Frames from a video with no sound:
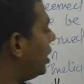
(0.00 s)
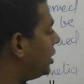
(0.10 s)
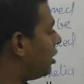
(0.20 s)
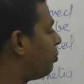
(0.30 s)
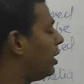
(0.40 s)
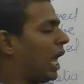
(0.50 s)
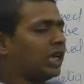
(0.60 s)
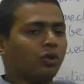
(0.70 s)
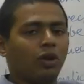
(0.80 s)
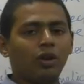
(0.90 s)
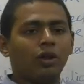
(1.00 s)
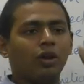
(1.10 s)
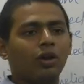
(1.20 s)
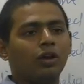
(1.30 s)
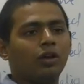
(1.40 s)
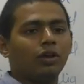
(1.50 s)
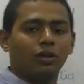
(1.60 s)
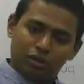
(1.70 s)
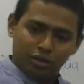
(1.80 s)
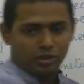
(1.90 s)
doesn't pay tax on
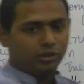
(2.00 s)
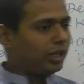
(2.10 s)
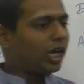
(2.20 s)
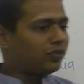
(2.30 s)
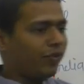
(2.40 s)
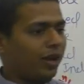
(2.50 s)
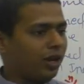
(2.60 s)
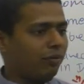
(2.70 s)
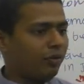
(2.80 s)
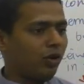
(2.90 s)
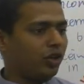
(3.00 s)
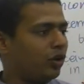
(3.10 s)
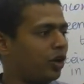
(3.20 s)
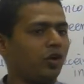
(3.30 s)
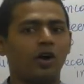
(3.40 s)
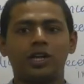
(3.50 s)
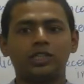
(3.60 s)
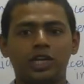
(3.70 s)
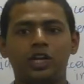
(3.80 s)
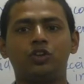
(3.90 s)
that's fair enough because you are a
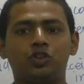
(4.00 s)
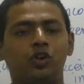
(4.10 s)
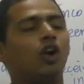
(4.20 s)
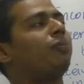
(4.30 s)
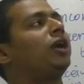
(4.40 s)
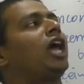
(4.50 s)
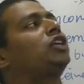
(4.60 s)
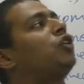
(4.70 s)
non-resident, you should not pay tax